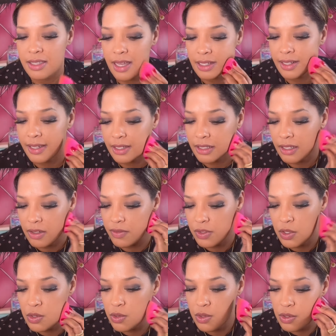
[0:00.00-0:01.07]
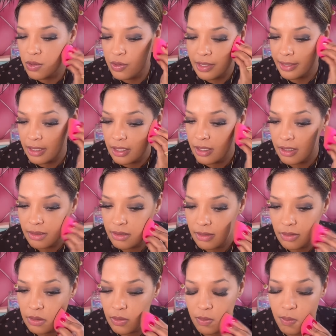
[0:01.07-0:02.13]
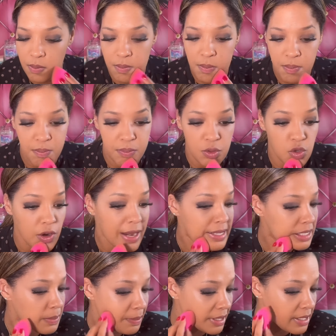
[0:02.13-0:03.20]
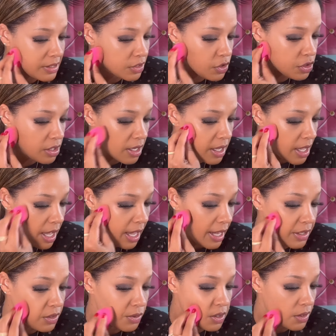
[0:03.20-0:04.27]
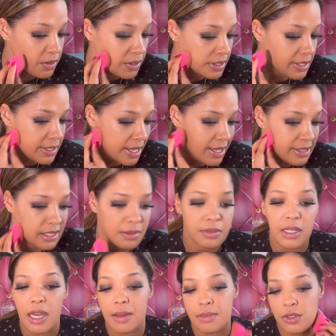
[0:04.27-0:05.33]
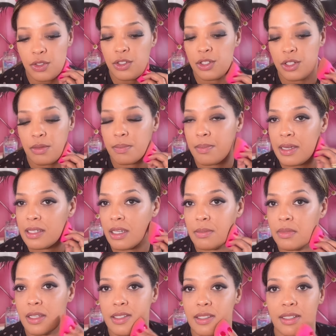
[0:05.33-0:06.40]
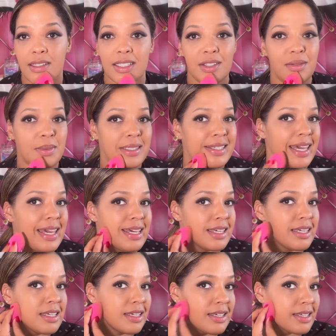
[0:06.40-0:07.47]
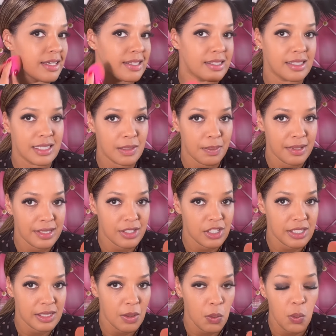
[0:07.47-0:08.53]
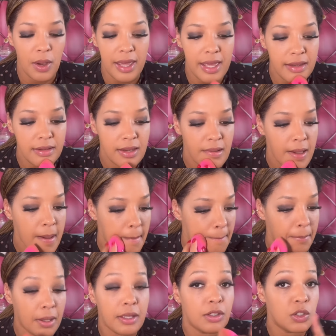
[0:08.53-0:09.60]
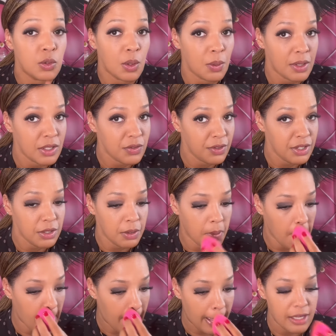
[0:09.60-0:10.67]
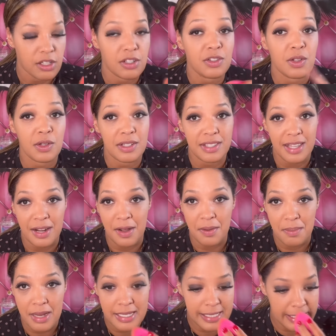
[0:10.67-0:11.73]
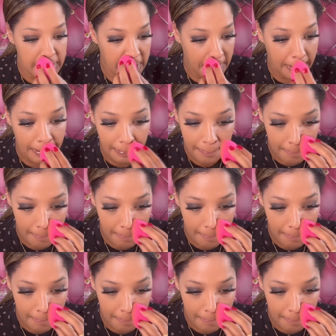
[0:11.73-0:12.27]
that like if you use like a dry sponge, I do notice that sometimes your makeup does look a little bit cakey because the sponge isn't wet, but do what works for you. I just noticed that on my skin.